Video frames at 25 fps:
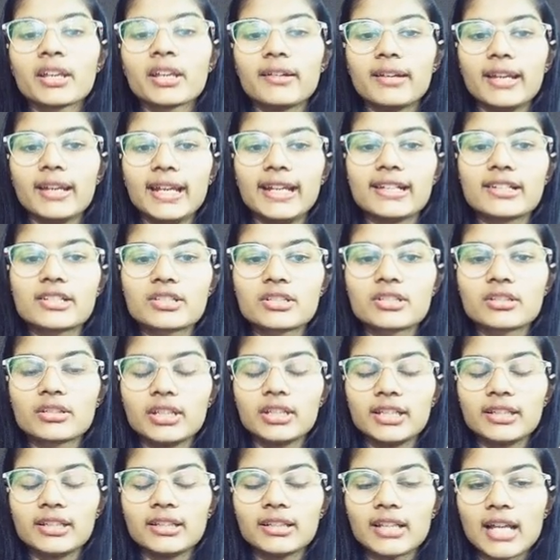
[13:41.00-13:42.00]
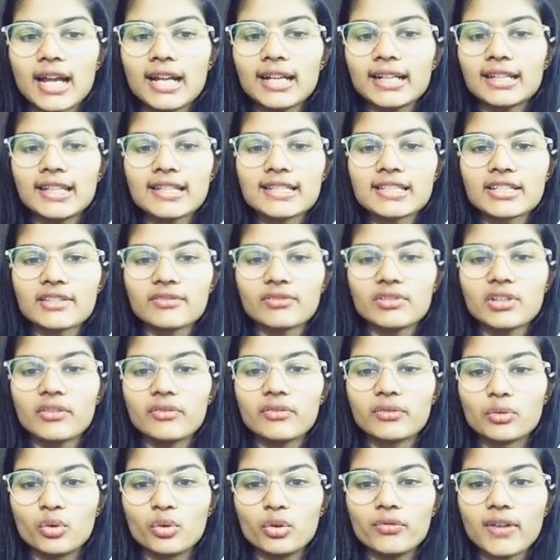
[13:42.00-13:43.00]
right, so in that case, if the
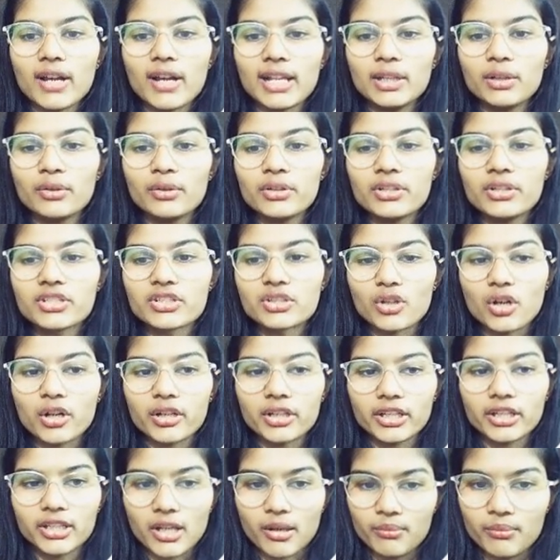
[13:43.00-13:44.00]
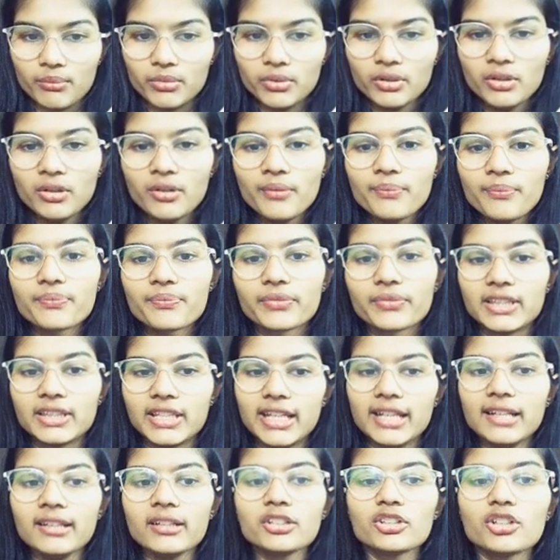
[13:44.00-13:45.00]
node value is not a number,
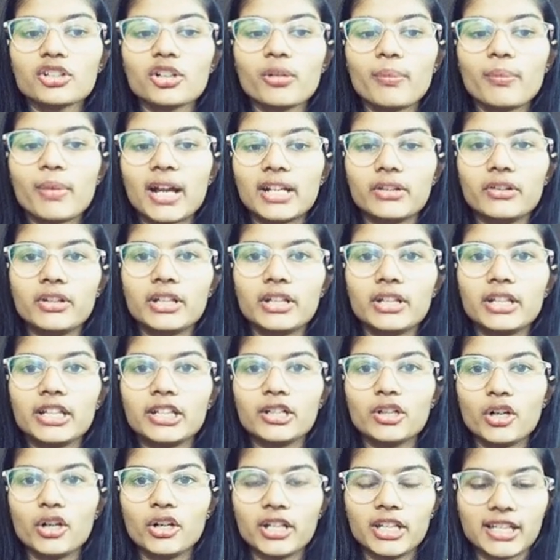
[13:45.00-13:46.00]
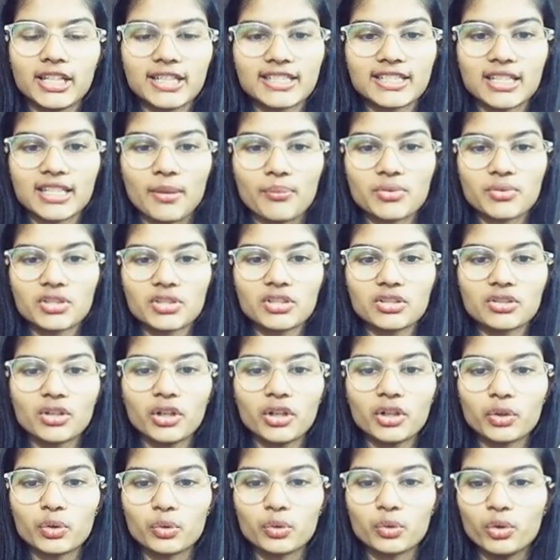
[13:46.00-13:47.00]
then your binary t dot exceptions
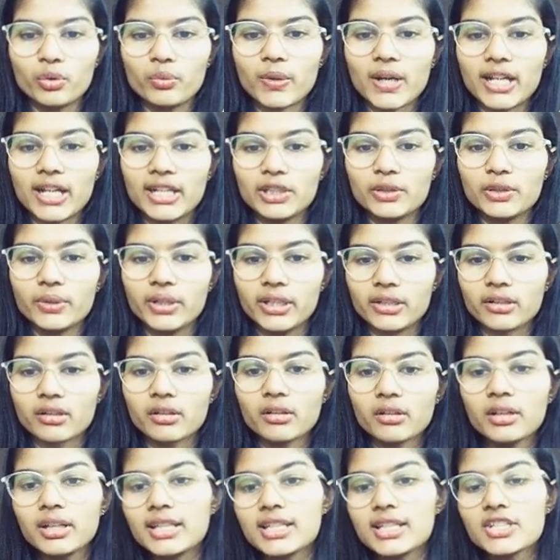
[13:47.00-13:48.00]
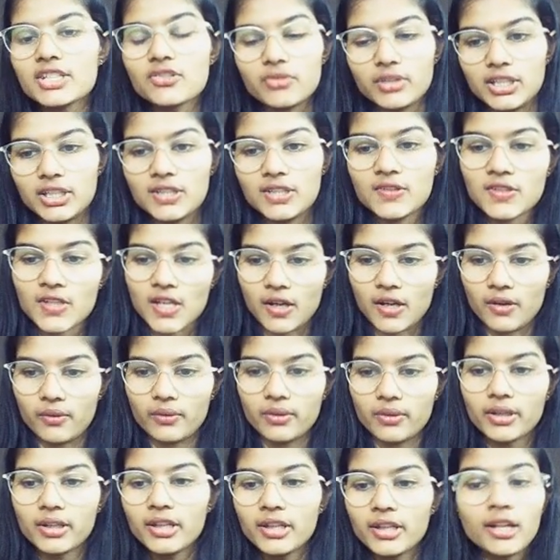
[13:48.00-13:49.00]
dot node value error is raised out.
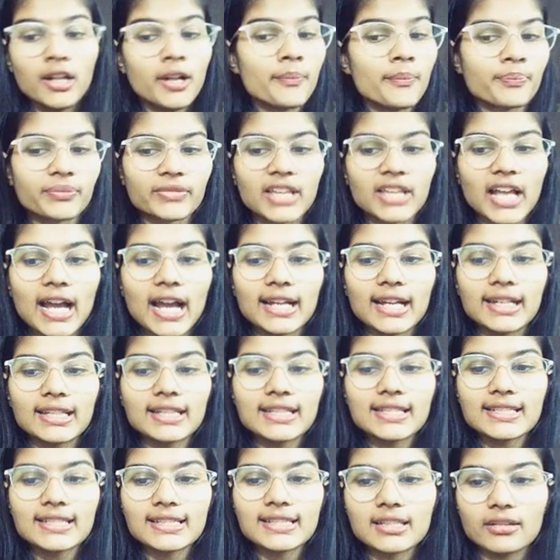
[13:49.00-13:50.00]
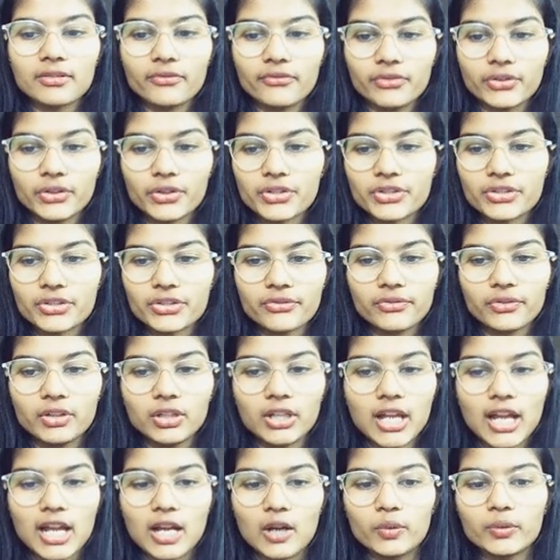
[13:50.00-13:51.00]
That is first of all
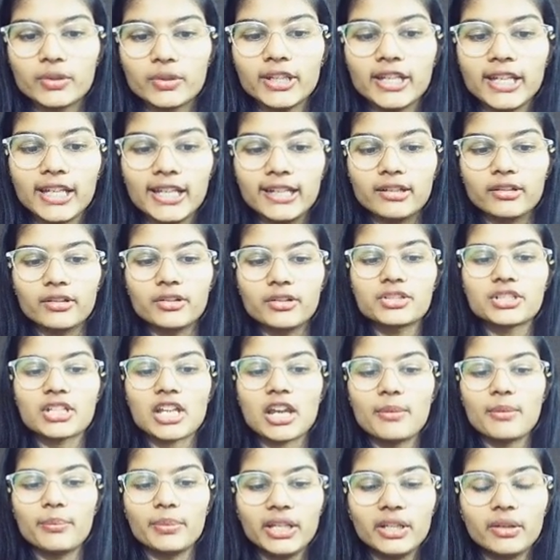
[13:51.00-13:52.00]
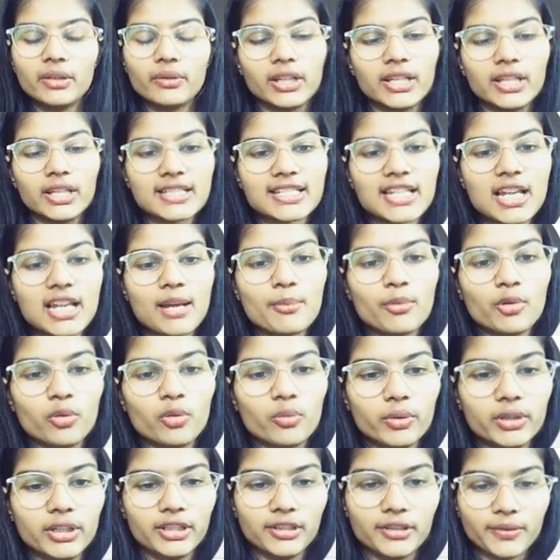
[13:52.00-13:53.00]
how the errors are being raised up
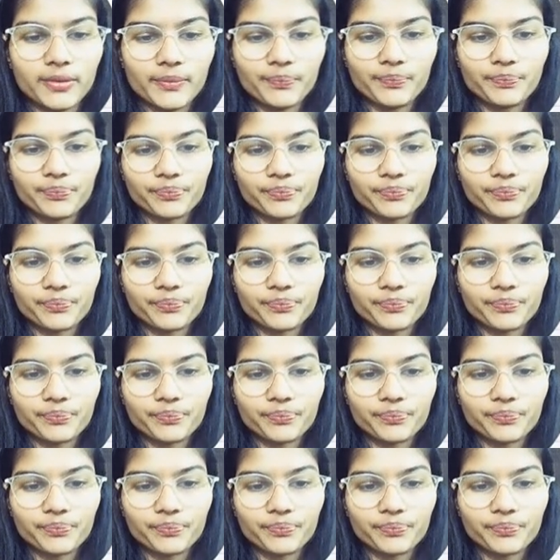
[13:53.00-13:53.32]
over here.